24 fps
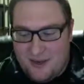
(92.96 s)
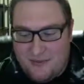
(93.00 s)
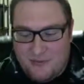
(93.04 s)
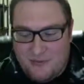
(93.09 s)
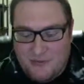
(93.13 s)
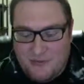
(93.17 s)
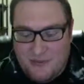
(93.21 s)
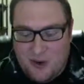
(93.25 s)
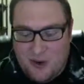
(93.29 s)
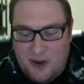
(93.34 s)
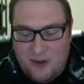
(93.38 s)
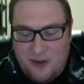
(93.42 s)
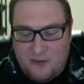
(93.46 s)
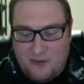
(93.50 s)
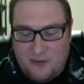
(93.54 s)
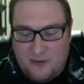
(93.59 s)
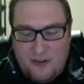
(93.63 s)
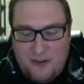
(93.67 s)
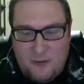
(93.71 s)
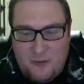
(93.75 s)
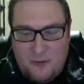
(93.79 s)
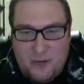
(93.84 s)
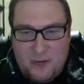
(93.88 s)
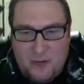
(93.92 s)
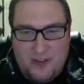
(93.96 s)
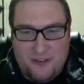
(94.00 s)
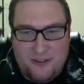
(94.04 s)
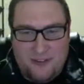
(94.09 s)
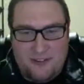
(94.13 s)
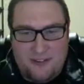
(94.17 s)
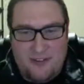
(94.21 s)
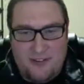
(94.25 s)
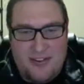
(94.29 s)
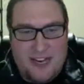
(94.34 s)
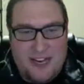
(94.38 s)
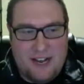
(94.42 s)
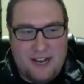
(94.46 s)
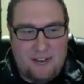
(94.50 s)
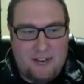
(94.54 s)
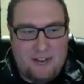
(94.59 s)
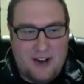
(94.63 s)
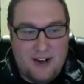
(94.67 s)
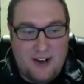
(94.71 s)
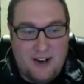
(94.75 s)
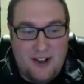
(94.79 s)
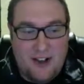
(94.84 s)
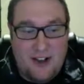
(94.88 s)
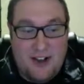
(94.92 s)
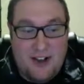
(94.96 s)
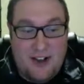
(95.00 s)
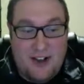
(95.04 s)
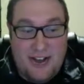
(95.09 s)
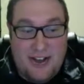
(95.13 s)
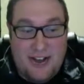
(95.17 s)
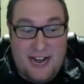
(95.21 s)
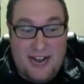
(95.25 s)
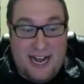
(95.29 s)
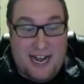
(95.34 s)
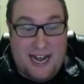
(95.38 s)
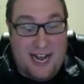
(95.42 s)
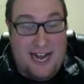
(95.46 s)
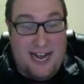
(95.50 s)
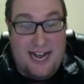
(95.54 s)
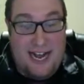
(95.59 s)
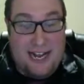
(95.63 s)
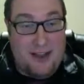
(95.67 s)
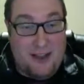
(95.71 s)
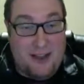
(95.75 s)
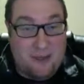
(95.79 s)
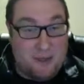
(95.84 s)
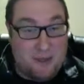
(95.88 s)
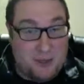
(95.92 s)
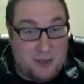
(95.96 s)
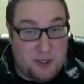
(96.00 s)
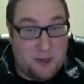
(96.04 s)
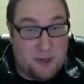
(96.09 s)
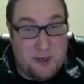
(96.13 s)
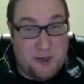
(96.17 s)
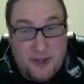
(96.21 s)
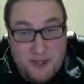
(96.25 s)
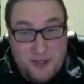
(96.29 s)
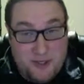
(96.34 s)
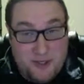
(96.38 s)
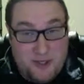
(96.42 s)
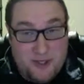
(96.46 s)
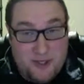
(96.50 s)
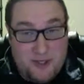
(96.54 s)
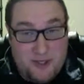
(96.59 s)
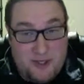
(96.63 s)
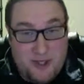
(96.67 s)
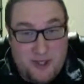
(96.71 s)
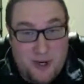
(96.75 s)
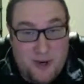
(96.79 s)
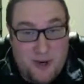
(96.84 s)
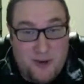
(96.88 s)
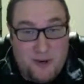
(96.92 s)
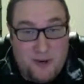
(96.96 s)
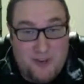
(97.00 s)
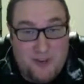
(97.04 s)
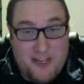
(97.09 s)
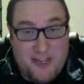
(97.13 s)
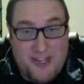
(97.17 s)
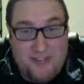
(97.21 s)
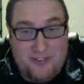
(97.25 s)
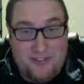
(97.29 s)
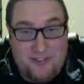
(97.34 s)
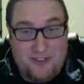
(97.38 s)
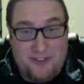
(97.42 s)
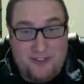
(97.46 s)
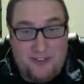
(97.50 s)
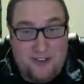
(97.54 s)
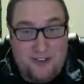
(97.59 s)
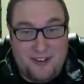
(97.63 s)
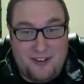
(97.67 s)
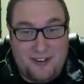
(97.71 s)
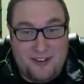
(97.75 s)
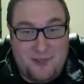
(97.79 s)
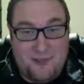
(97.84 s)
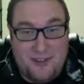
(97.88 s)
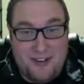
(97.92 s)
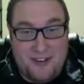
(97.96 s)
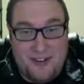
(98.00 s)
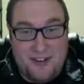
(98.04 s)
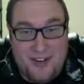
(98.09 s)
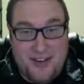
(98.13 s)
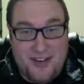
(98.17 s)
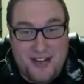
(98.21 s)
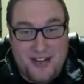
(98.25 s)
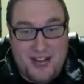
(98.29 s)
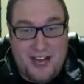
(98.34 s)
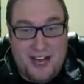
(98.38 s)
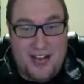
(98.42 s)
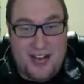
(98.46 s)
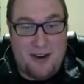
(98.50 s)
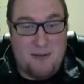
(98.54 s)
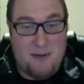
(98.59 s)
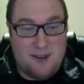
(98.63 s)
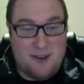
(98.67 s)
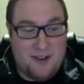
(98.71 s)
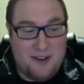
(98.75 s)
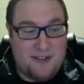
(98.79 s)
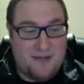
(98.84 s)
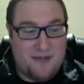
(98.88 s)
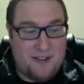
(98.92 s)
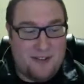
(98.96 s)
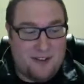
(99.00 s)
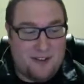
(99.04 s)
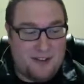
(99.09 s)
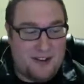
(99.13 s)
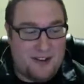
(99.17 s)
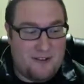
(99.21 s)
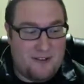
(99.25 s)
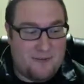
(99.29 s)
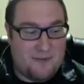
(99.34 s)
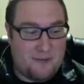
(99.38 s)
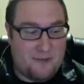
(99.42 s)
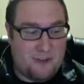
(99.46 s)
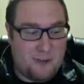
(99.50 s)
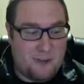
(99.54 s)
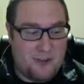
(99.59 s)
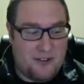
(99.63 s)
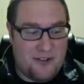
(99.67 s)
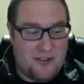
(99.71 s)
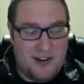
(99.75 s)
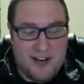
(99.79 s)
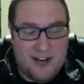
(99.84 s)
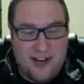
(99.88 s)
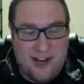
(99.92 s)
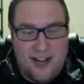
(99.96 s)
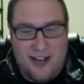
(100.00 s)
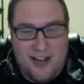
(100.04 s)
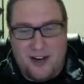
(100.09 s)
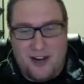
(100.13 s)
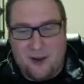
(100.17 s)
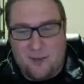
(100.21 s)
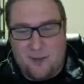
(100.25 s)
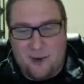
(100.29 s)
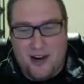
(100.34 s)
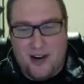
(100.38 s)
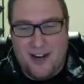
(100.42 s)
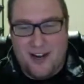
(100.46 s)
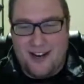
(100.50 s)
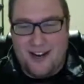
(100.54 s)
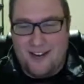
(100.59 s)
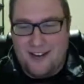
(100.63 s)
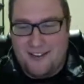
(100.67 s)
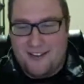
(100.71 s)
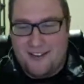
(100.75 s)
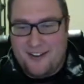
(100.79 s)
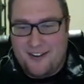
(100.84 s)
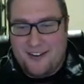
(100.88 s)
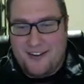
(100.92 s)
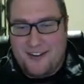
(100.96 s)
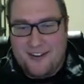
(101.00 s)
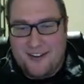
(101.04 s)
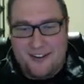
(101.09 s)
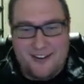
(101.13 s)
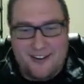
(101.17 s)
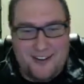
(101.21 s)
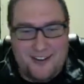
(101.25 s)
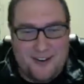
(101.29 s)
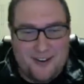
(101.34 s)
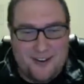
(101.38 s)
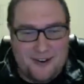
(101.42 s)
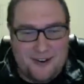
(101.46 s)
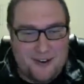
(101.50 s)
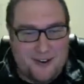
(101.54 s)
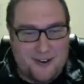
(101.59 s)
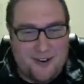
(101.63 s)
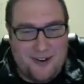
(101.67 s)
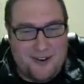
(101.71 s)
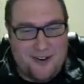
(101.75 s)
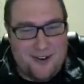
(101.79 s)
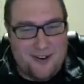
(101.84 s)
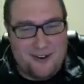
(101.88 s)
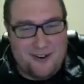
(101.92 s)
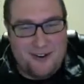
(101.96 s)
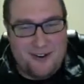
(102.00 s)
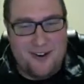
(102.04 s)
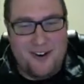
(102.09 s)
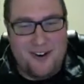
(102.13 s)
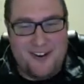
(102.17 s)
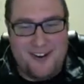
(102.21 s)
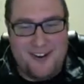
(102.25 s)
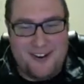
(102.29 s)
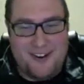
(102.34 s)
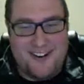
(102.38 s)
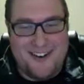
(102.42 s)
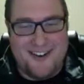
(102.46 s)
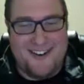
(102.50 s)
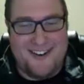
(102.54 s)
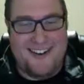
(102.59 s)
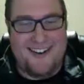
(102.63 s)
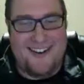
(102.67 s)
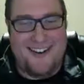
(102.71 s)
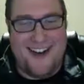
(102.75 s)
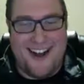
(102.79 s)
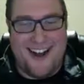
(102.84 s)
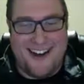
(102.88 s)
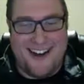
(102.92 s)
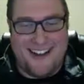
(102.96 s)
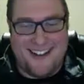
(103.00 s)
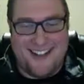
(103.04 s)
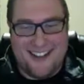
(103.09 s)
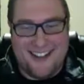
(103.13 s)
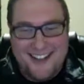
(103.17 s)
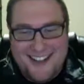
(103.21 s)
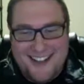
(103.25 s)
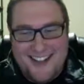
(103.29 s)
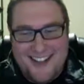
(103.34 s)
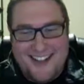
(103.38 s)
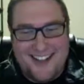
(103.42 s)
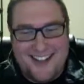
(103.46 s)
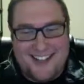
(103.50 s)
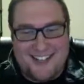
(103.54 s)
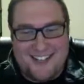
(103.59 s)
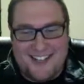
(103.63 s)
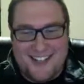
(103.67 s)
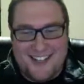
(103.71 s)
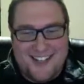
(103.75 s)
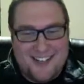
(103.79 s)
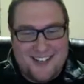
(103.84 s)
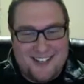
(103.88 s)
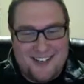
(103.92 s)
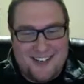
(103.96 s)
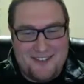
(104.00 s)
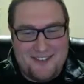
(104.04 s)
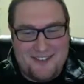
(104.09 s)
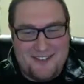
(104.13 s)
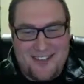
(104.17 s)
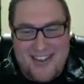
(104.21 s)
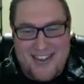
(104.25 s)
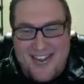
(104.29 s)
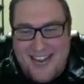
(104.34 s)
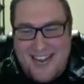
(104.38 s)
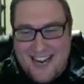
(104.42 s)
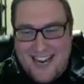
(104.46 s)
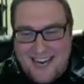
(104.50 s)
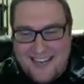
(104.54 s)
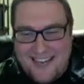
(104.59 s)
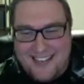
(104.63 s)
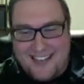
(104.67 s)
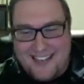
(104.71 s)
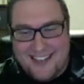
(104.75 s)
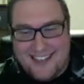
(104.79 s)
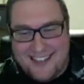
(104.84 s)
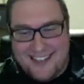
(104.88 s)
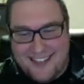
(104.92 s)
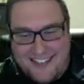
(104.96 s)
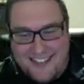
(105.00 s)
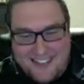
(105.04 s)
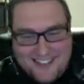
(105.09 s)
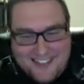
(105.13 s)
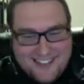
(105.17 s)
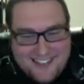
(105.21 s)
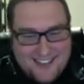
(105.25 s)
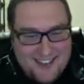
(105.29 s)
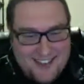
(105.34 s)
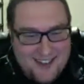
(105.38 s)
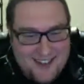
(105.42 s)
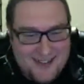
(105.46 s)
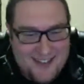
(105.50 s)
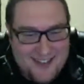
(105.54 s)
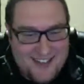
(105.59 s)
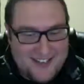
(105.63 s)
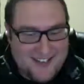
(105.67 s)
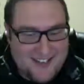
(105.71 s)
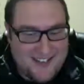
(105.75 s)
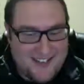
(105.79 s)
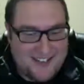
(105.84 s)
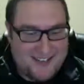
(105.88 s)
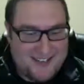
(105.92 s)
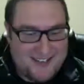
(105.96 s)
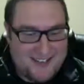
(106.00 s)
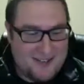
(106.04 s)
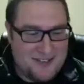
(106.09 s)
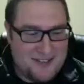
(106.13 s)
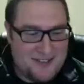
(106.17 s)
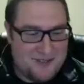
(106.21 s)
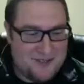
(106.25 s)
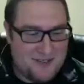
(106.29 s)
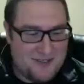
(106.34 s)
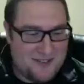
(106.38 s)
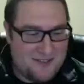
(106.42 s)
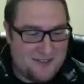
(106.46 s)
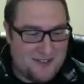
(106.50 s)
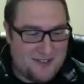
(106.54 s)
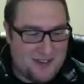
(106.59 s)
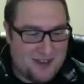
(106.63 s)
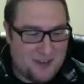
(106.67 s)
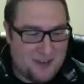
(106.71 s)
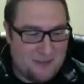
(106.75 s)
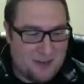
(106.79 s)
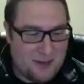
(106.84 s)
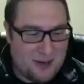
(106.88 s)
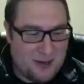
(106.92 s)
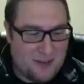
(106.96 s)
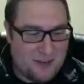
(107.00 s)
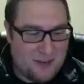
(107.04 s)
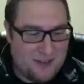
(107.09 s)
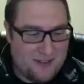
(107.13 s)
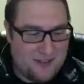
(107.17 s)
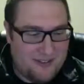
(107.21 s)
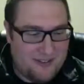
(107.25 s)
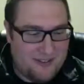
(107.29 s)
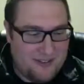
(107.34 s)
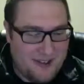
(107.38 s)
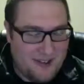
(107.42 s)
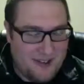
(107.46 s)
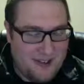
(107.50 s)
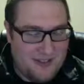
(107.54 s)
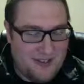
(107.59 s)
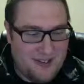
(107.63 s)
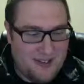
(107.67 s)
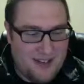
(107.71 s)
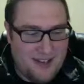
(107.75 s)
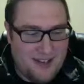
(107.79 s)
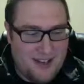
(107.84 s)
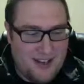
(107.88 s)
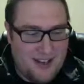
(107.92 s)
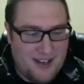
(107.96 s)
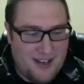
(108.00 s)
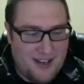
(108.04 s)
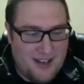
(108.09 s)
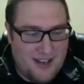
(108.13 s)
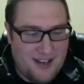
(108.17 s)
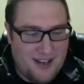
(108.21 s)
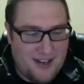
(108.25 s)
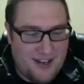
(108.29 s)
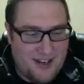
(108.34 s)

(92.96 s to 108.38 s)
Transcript: for everybody listening out there, I am Jewish, so that's certainly something that I wouldn't have felt comfortable with, and I know Brandon, you're not an insensitive guy, so that's not something you would have done on purpose. So, no,